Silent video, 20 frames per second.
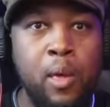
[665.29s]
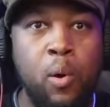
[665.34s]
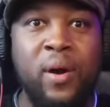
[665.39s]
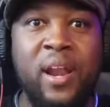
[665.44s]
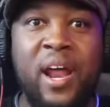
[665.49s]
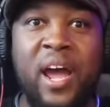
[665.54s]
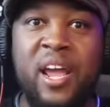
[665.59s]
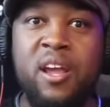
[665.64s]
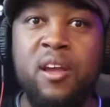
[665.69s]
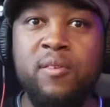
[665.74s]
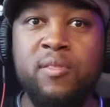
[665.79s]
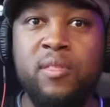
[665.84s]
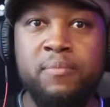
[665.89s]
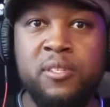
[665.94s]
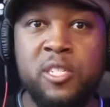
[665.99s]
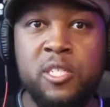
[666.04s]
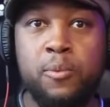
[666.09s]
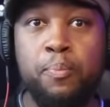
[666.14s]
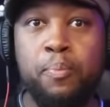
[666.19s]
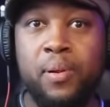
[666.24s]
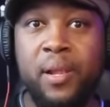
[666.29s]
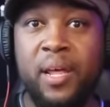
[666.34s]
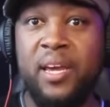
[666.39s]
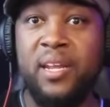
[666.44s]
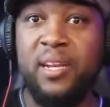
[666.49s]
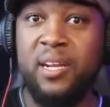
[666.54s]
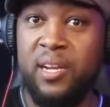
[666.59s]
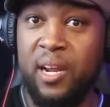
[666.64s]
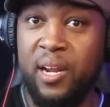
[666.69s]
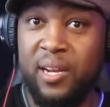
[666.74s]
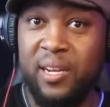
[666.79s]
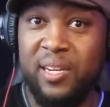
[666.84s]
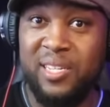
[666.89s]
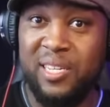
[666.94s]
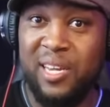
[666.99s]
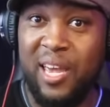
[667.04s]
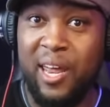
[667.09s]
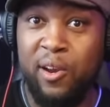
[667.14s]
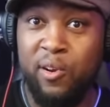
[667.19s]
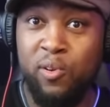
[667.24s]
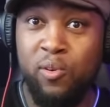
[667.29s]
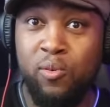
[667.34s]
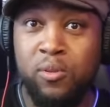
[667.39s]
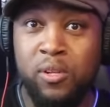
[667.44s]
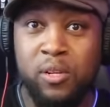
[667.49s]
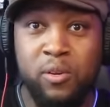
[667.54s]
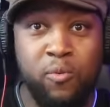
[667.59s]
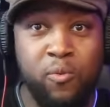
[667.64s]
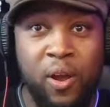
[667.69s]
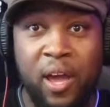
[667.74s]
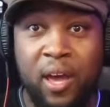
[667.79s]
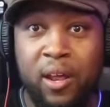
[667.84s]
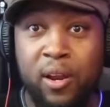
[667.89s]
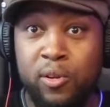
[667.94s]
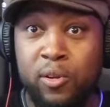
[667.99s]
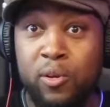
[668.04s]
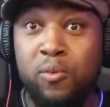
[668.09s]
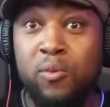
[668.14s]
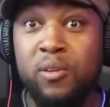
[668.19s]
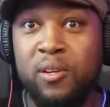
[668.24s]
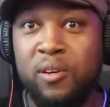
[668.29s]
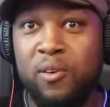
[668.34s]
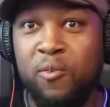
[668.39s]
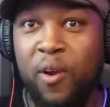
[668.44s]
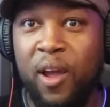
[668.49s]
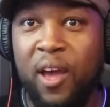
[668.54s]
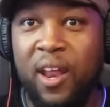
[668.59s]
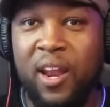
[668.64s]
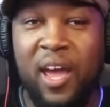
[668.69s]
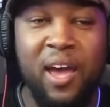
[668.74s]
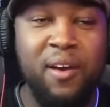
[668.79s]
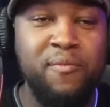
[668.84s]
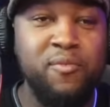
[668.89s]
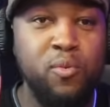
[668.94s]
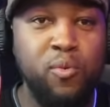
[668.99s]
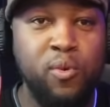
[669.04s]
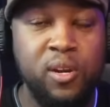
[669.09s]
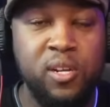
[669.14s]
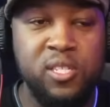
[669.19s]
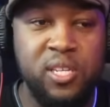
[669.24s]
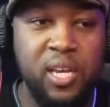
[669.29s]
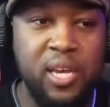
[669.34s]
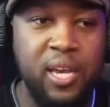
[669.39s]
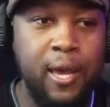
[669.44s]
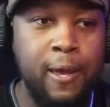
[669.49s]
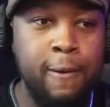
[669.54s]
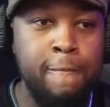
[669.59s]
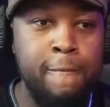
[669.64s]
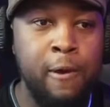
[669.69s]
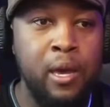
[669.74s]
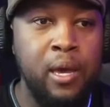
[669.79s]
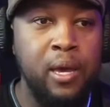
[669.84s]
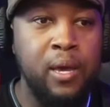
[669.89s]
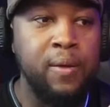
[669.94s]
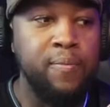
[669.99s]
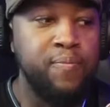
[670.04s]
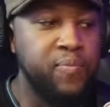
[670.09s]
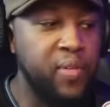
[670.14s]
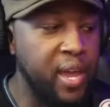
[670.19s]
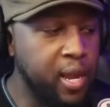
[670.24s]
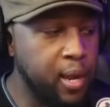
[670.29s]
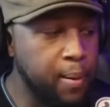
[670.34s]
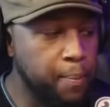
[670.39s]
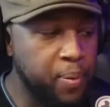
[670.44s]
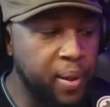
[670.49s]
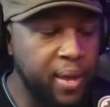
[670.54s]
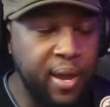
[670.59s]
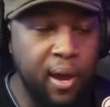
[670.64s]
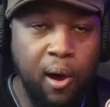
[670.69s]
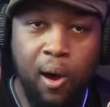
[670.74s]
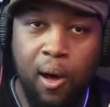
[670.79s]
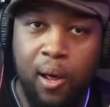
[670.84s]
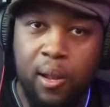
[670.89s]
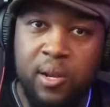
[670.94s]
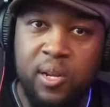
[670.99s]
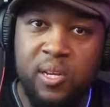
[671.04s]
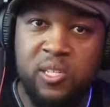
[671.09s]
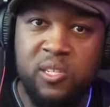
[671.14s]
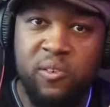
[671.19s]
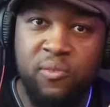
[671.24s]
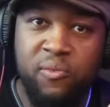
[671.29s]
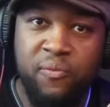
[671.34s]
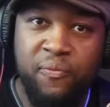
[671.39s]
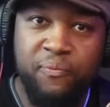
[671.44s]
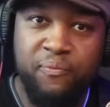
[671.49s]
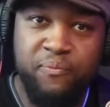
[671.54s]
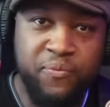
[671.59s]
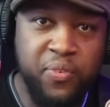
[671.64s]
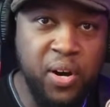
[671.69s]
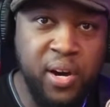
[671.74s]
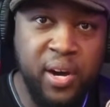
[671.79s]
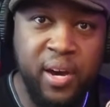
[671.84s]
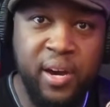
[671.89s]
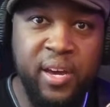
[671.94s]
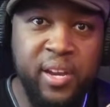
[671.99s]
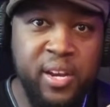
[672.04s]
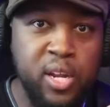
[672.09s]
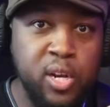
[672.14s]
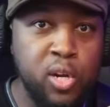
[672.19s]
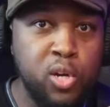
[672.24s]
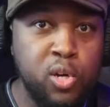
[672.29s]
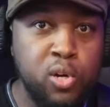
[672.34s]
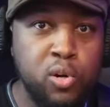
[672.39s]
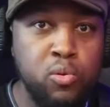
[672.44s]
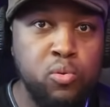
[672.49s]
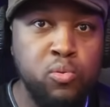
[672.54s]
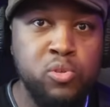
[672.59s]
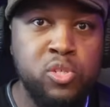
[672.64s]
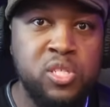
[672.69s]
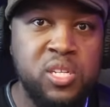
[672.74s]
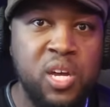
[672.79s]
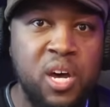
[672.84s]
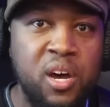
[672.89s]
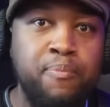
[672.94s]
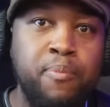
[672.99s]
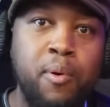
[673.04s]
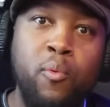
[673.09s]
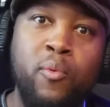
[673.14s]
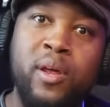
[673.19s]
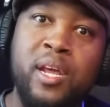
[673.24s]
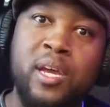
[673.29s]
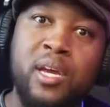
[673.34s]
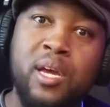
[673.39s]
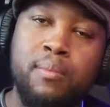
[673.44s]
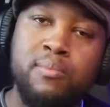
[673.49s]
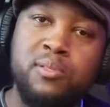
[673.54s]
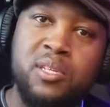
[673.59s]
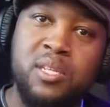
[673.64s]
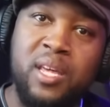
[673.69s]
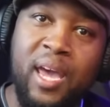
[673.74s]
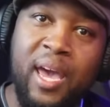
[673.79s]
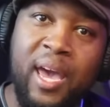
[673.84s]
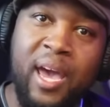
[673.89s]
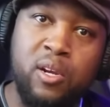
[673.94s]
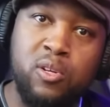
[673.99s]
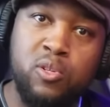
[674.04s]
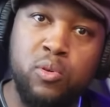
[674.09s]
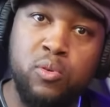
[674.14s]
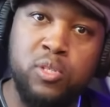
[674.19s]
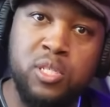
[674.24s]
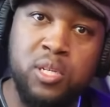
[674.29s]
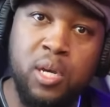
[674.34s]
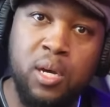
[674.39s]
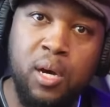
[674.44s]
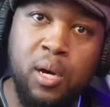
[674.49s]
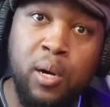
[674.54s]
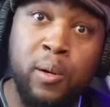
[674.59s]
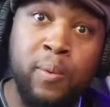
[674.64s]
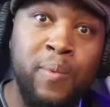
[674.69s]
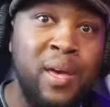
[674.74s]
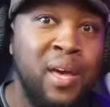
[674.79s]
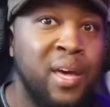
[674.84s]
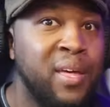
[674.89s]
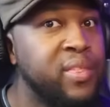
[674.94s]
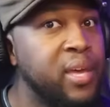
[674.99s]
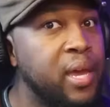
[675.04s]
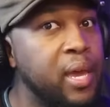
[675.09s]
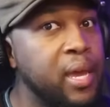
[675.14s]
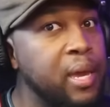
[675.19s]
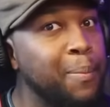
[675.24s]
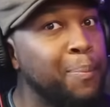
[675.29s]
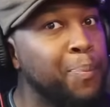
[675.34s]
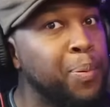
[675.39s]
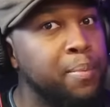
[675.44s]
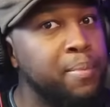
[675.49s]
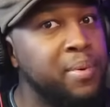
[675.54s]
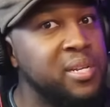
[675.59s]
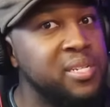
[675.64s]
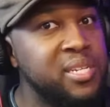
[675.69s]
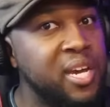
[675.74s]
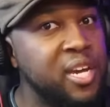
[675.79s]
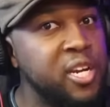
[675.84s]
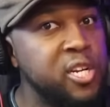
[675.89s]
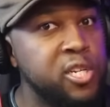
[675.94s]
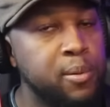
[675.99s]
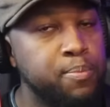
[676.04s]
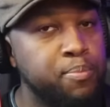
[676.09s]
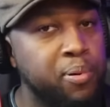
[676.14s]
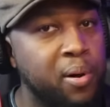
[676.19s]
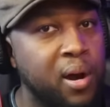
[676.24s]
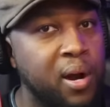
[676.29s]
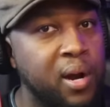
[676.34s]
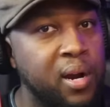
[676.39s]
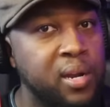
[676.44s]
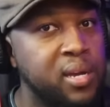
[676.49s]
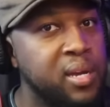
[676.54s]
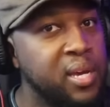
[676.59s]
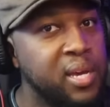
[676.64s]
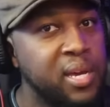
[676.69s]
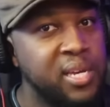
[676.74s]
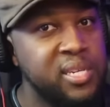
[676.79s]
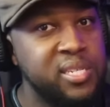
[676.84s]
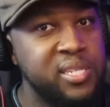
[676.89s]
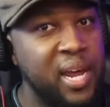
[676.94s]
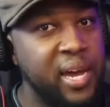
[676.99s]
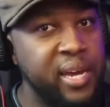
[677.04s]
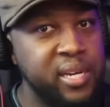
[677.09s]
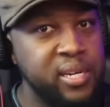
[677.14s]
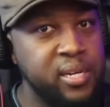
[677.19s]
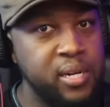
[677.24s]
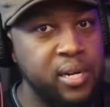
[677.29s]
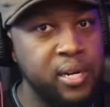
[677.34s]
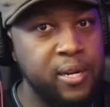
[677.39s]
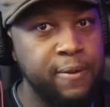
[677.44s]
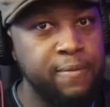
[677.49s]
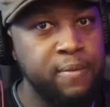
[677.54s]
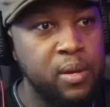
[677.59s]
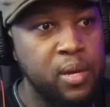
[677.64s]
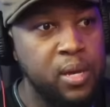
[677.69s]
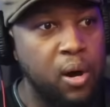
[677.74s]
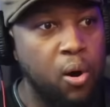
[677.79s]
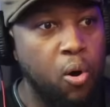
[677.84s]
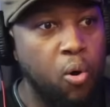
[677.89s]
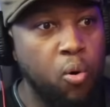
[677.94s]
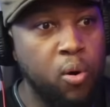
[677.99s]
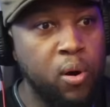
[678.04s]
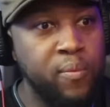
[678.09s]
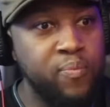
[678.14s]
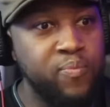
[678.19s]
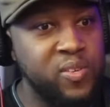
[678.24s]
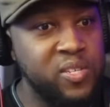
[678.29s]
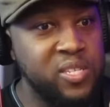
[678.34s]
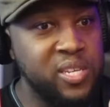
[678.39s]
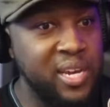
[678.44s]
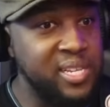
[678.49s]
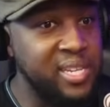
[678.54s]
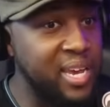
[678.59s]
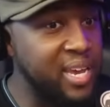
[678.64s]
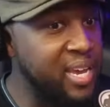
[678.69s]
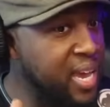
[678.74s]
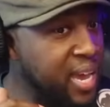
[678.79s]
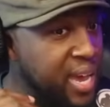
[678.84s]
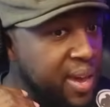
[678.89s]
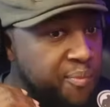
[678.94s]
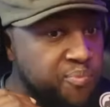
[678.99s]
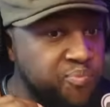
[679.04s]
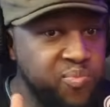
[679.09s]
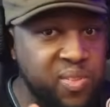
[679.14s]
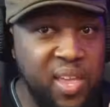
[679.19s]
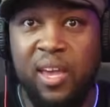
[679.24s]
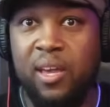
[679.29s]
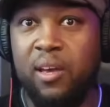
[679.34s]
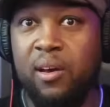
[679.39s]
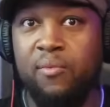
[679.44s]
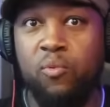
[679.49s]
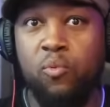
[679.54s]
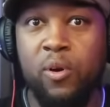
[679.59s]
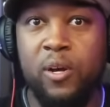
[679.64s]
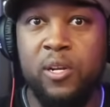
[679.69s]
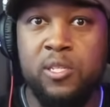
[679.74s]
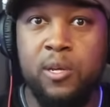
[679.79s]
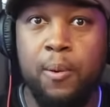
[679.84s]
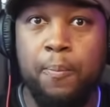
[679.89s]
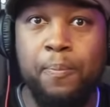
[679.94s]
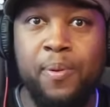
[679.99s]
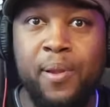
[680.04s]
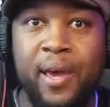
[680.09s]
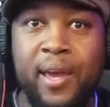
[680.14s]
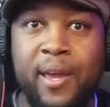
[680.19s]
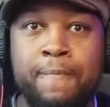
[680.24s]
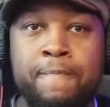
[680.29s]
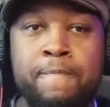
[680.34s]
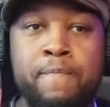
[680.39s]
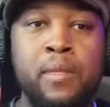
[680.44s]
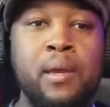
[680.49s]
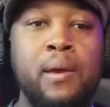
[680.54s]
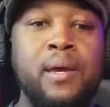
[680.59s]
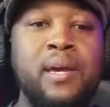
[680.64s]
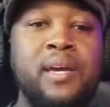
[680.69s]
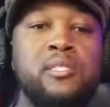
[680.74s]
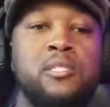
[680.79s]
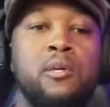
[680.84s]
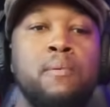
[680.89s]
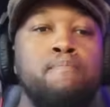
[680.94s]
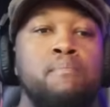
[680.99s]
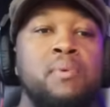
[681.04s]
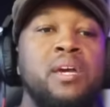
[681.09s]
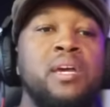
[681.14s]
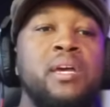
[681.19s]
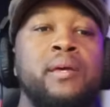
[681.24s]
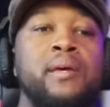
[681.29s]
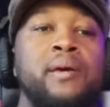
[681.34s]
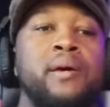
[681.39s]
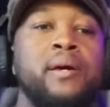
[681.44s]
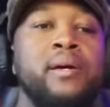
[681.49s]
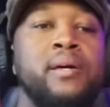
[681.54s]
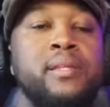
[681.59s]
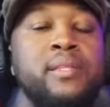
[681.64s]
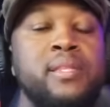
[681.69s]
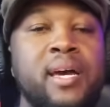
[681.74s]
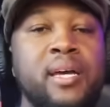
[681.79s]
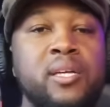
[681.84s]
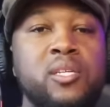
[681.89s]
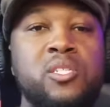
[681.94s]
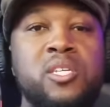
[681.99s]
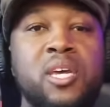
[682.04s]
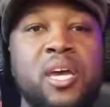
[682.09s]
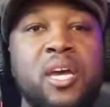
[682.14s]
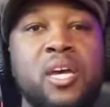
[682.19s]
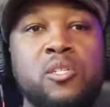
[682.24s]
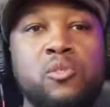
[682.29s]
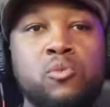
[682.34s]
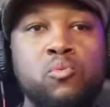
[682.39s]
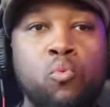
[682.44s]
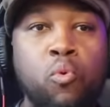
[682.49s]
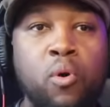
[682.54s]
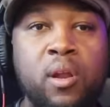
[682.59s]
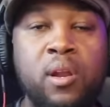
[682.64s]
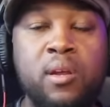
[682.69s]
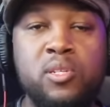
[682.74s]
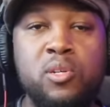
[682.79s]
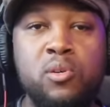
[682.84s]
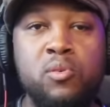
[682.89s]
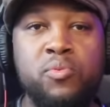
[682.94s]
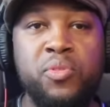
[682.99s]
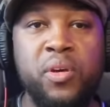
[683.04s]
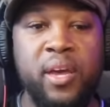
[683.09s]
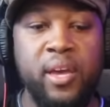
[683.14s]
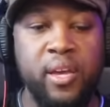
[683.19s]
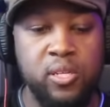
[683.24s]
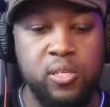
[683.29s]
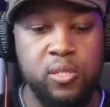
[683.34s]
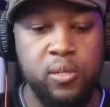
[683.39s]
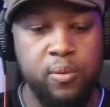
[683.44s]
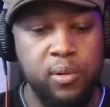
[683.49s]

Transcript: When I hear them just playing and then it's kind of noodling around or doodling around, however you want to say it, they can play all of this fun and cool stuff, but when it comes to the actual song, the implementation part is not good. Or just like they can't think of what to play. And to me, that says one or two things.